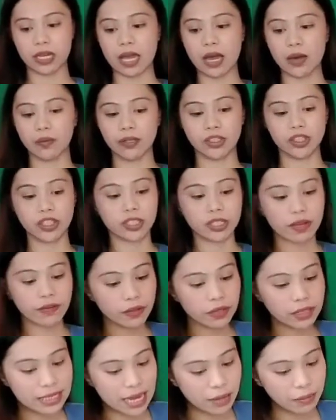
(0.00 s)
I will just give
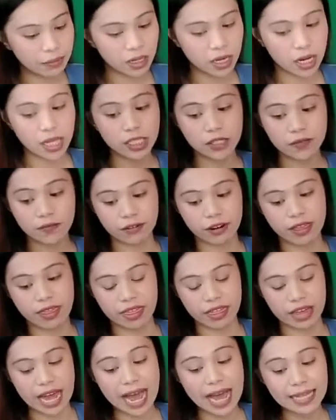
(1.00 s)
you 10 minutes for
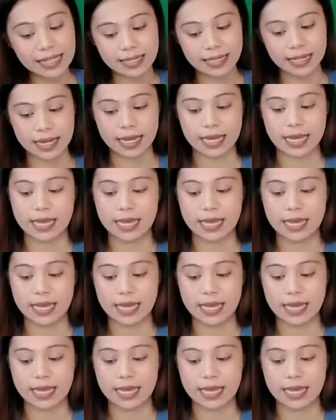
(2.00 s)
that.